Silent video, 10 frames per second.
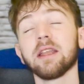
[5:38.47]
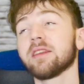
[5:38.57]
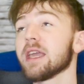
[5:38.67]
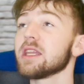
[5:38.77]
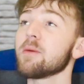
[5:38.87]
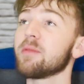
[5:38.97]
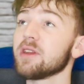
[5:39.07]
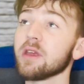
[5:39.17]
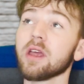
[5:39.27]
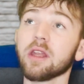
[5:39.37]
Day
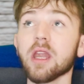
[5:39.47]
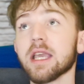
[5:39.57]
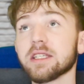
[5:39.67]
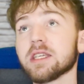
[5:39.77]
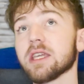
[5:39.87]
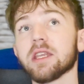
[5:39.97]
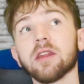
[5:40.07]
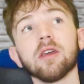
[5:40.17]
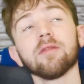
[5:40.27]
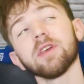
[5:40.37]
number
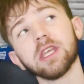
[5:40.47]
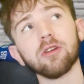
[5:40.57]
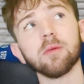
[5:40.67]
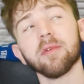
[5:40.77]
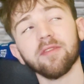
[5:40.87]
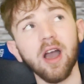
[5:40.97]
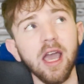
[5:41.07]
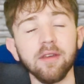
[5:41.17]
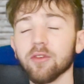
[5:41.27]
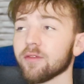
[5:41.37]
19, video number
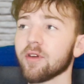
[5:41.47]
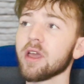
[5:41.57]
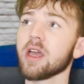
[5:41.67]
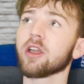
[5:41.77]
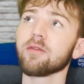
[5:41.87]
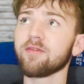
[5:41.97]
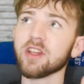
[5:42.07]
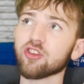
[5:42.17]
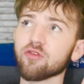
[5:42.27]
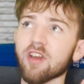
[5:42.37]
5 of
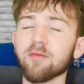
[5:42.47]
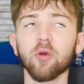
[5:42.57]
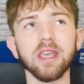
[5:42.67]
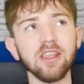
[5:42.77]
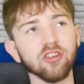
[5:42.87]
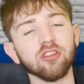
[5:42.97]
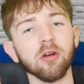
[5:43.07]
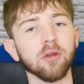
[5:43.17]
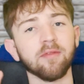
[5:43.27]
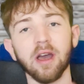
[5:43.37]
convincing Boy he's a
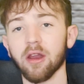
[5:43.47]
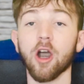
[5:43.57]
Tottenham fan.